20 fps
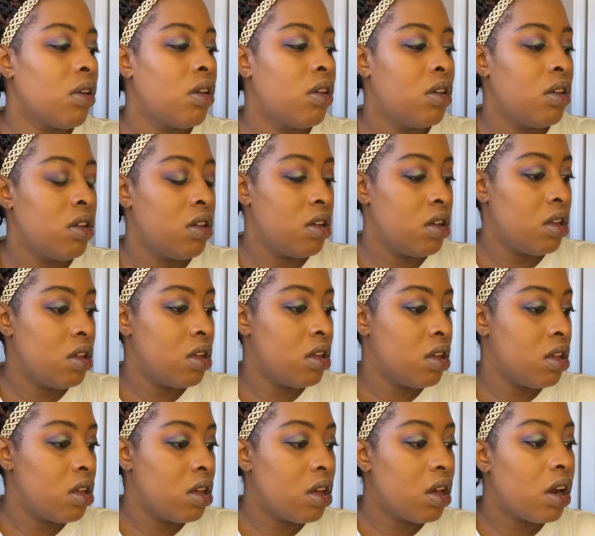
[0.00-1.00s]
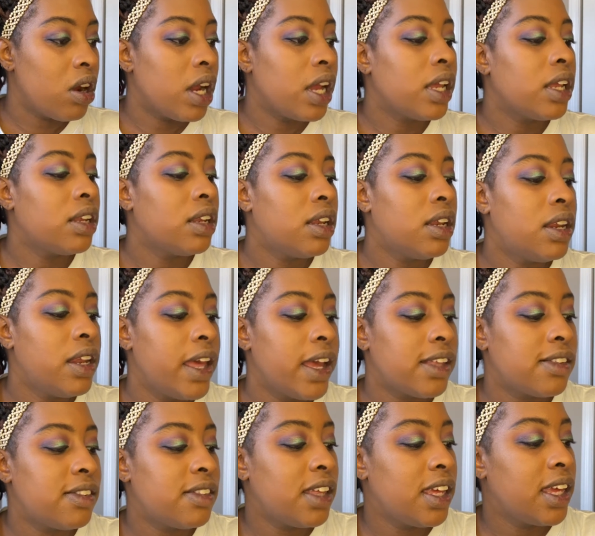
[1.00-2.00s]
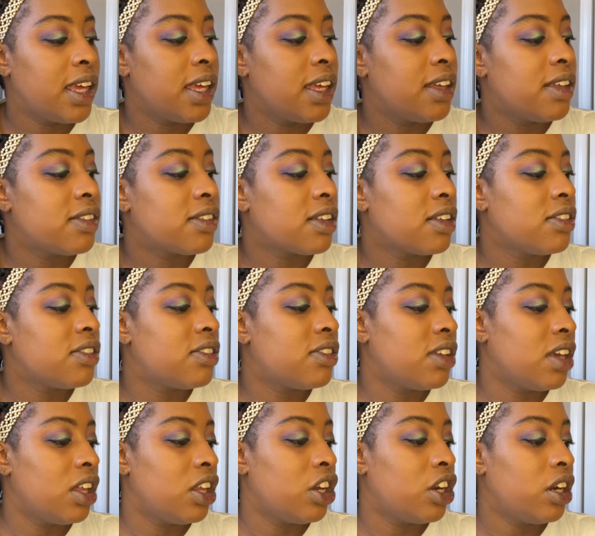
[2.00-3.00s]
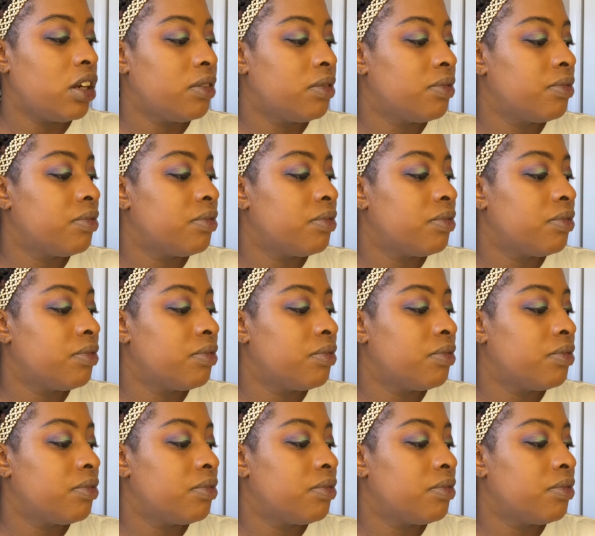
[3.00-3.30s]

All right, next thing is concealer.